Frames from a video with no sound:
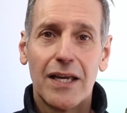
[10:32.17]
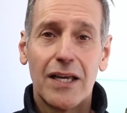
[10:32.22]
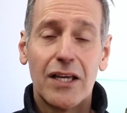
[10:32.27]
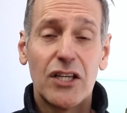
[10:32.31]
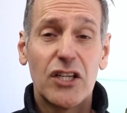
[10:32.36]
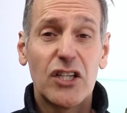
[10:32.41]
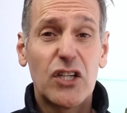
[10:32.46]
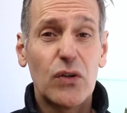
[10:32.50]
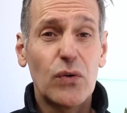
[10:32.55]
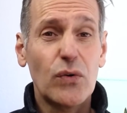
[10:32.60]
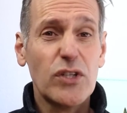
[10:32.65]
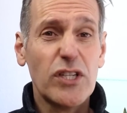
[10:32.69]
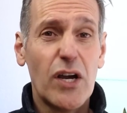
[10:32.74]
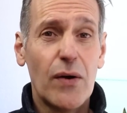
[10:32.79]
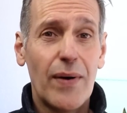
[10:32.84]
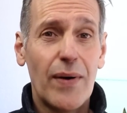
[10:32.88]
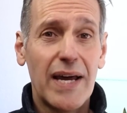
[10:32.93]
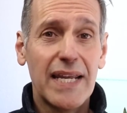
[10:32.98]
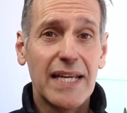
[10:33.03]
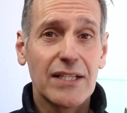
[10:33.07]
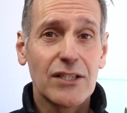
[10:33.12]
You can also
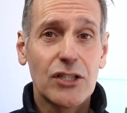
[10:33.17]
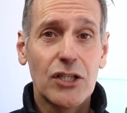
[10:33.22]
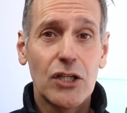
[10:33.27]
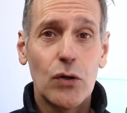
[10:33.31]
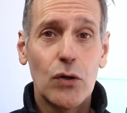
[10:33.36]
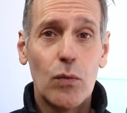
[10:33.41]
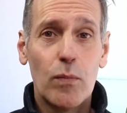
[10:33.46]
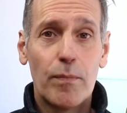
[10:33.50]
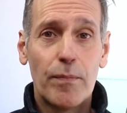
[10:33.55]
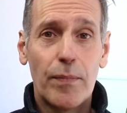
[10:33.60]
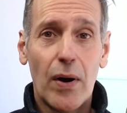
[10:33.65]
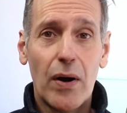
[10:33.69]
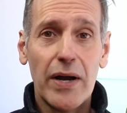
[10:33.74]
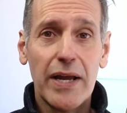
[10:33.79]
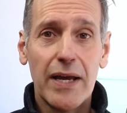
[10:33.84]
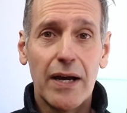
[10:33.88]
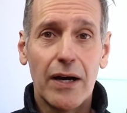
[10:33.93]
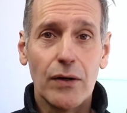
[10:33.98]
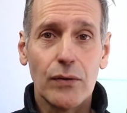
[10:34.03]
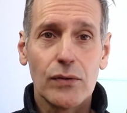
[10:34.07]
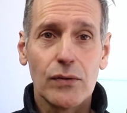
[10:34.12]
add it to your
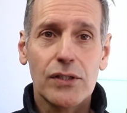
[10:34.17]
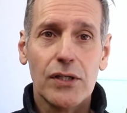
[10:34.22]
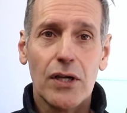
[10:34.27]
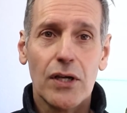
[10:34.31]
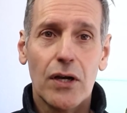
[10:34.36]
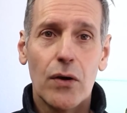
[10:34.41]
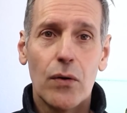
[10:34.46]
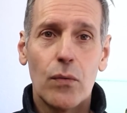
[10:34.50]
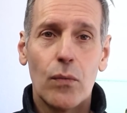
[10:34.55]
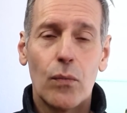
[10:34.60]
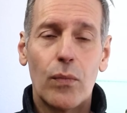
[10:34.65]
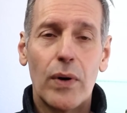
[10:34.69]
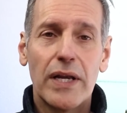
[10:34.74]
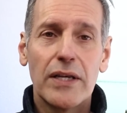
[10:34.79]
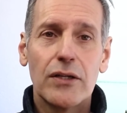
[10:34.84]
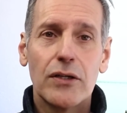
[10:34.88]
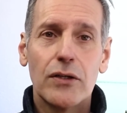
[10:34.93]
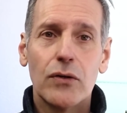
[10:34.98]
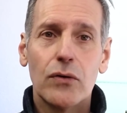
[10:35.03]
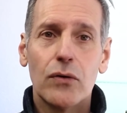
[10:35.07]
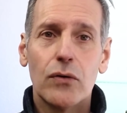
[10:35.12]
bio, so when
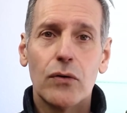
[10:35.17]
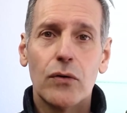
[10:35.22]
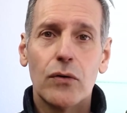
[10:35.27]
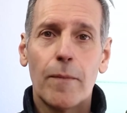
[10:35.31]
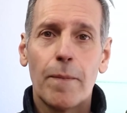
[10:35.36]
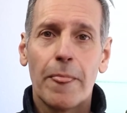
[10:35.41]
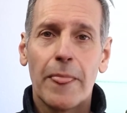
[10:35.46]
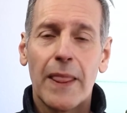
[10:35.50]
you're